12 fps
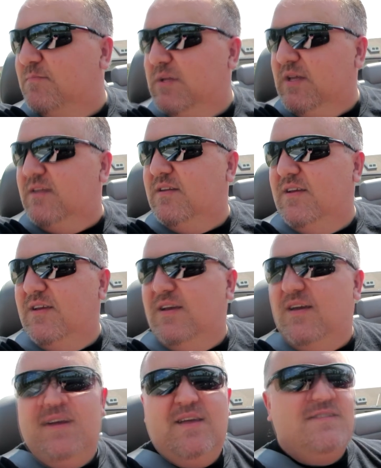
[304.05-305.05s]
But
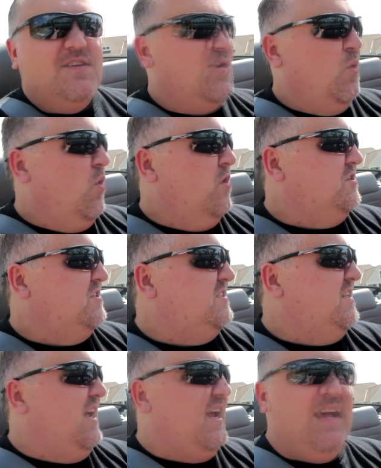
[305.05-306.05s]
it's a gorgeous
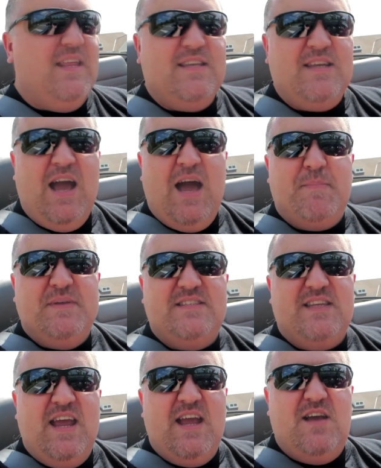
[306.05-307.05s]
day. The top is
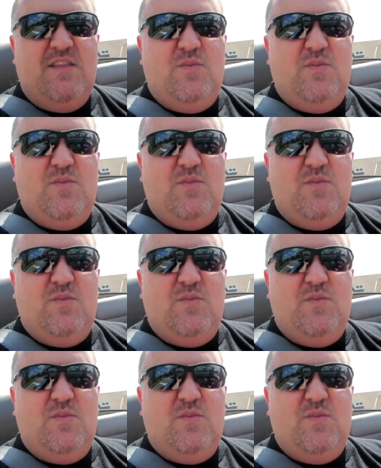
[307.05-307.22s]
down.